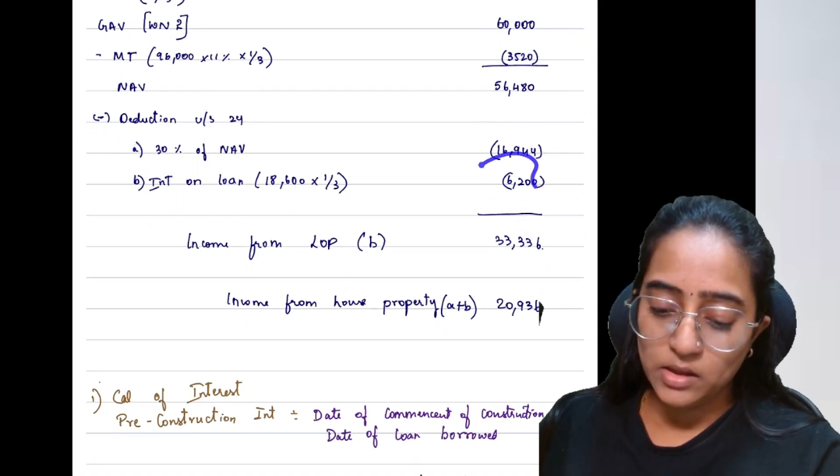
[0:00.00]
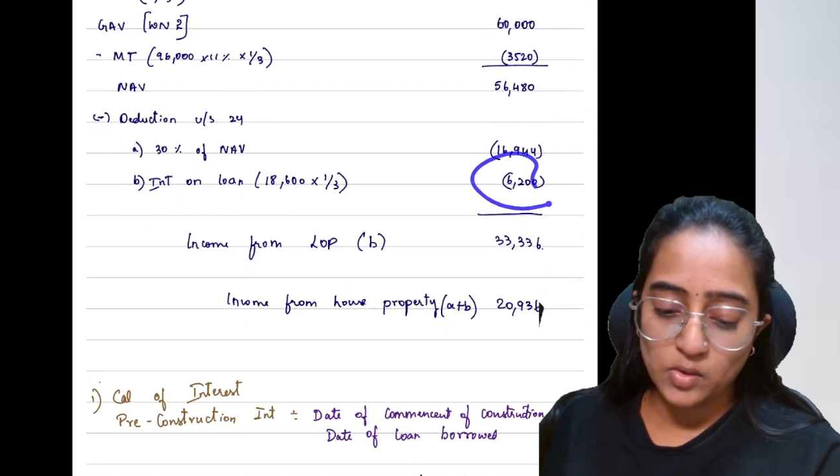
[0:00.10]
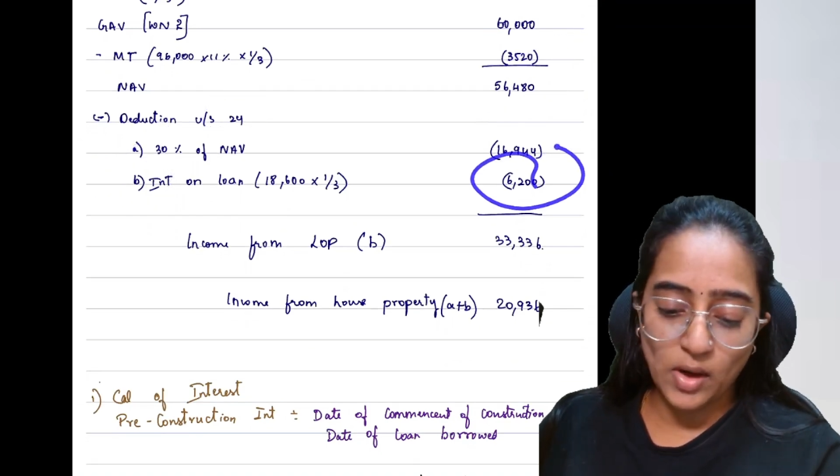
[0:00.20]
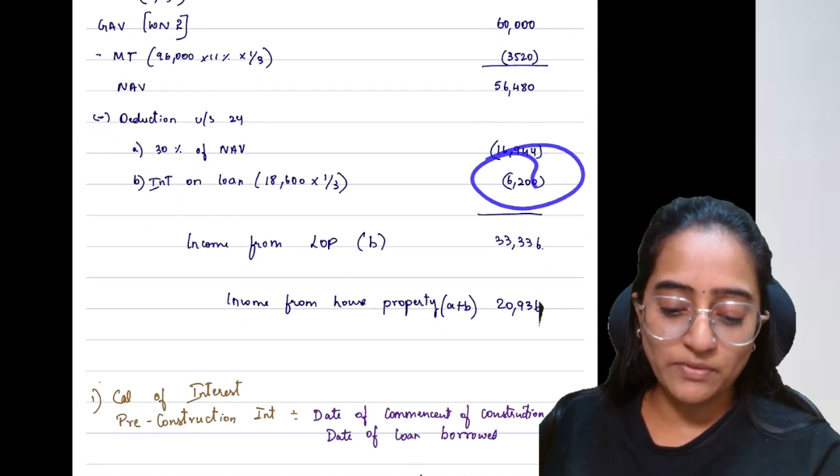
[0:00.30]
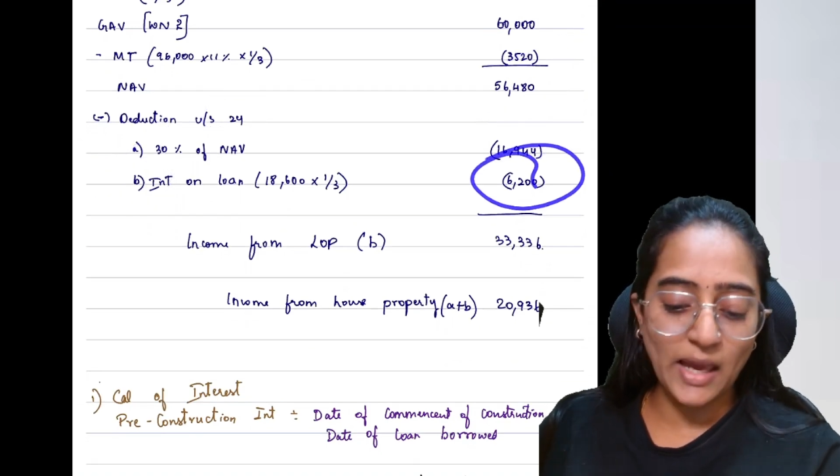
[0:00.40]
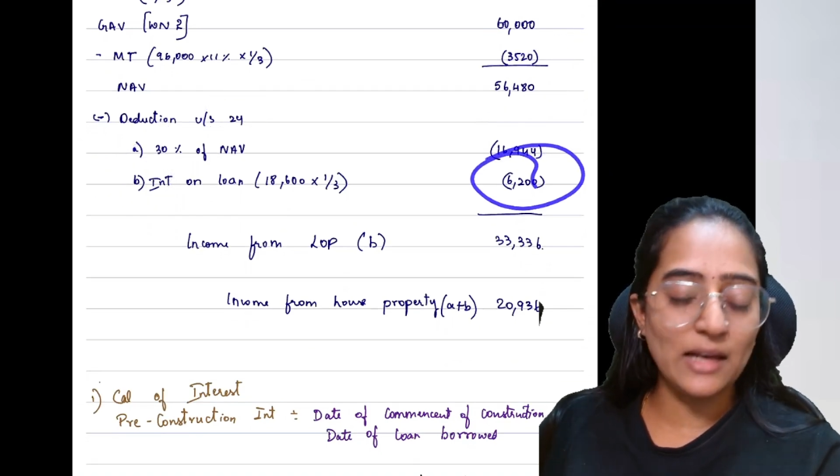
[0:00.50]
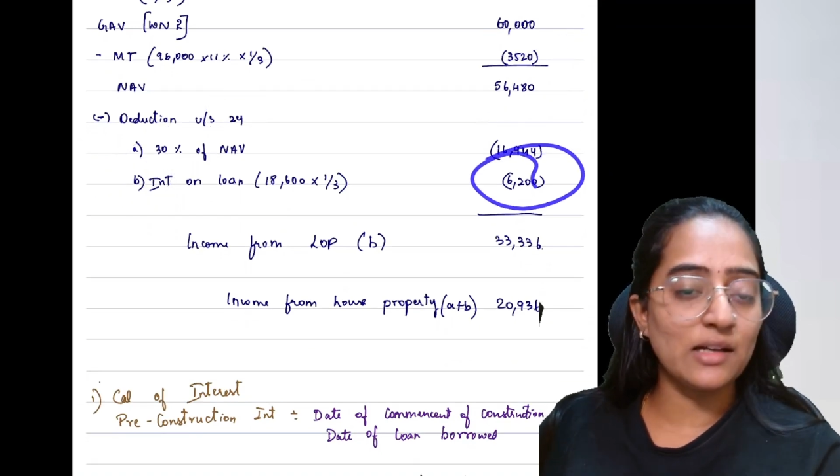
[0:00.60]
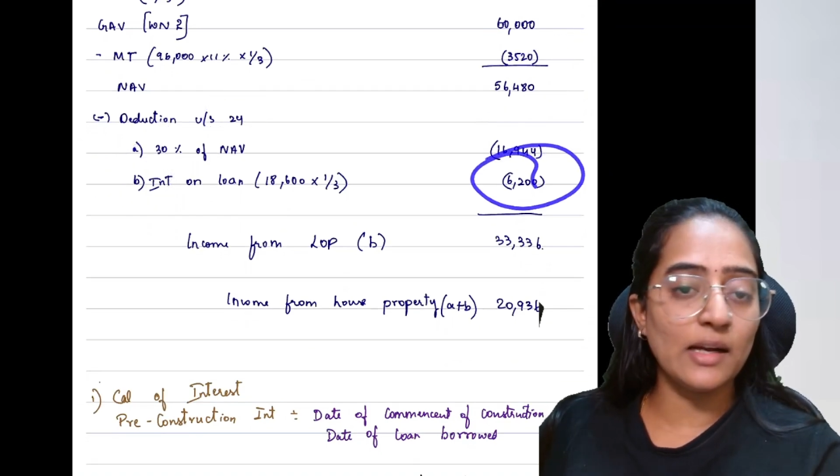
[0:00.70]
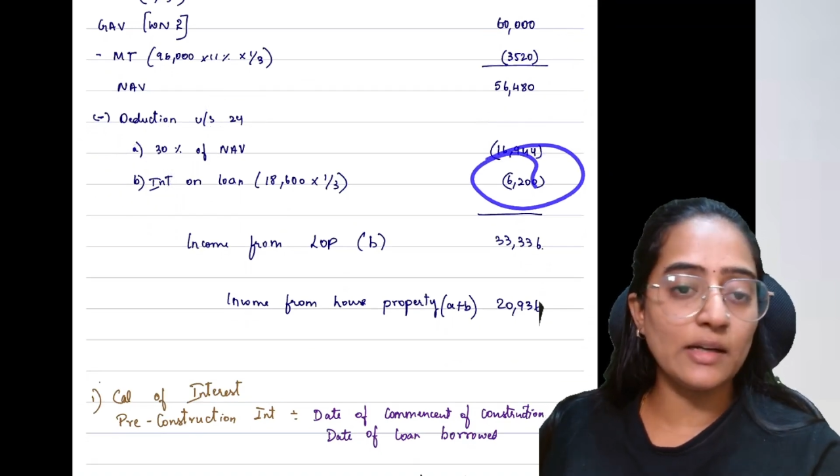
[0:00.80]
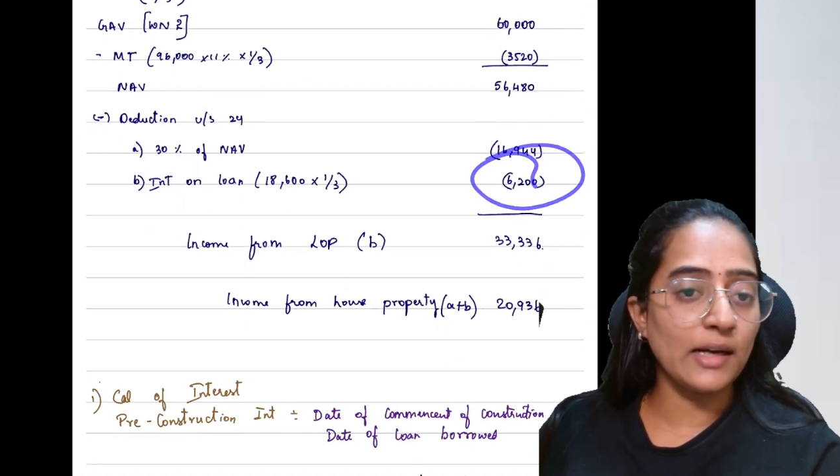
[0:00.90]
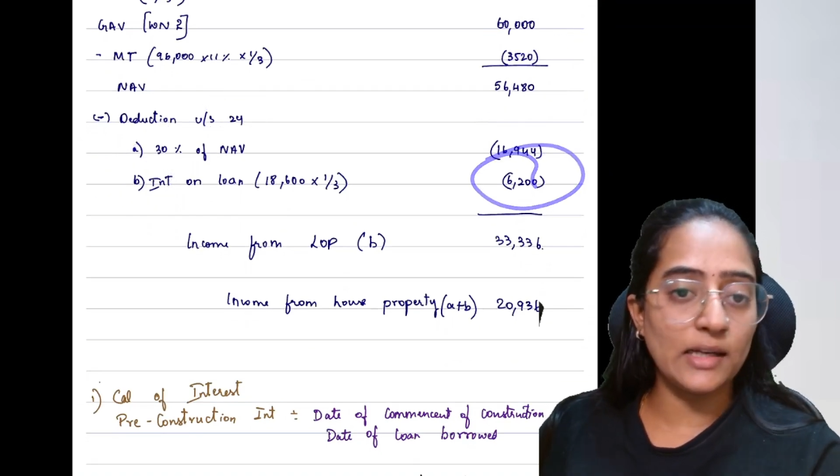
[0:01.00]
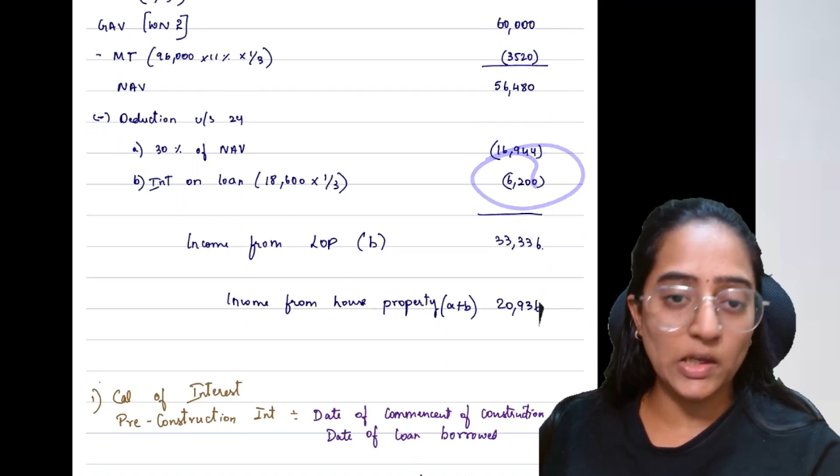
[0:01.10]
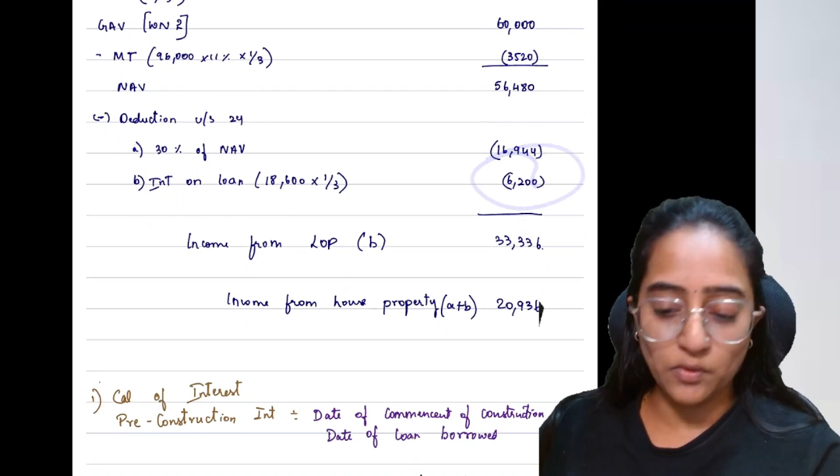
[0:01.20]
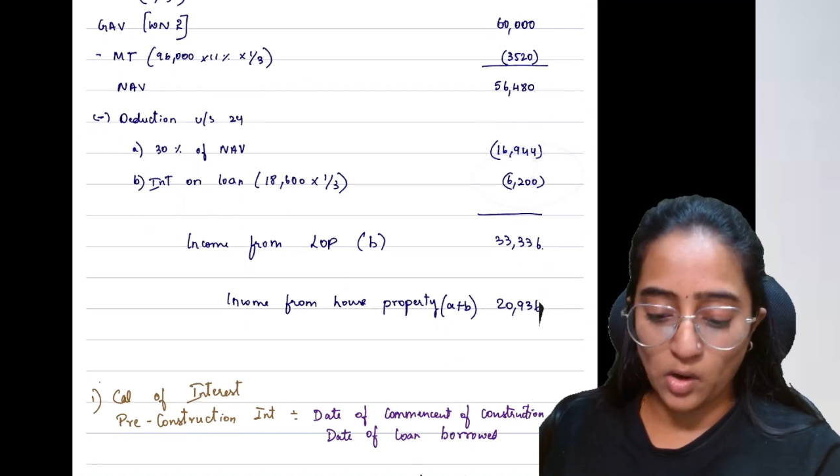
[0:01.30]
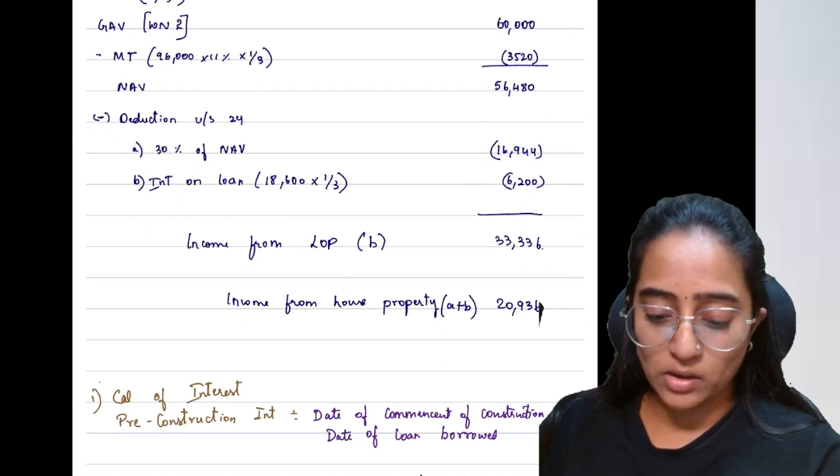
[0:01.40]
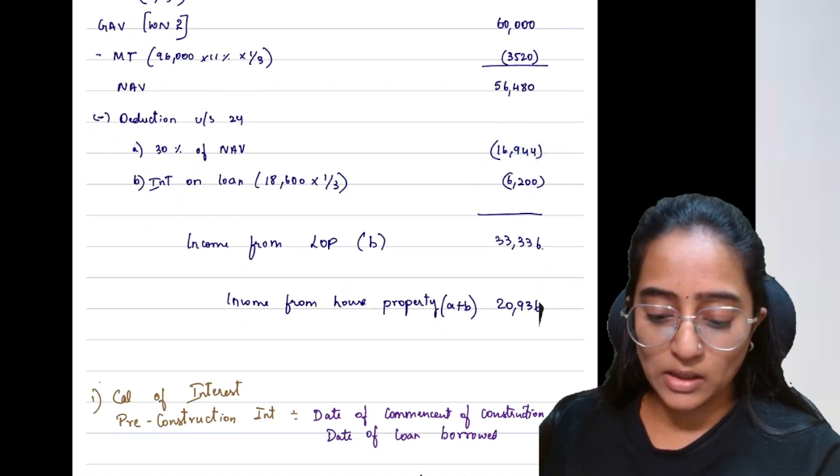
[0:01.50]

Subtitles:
you have calculated and you have got,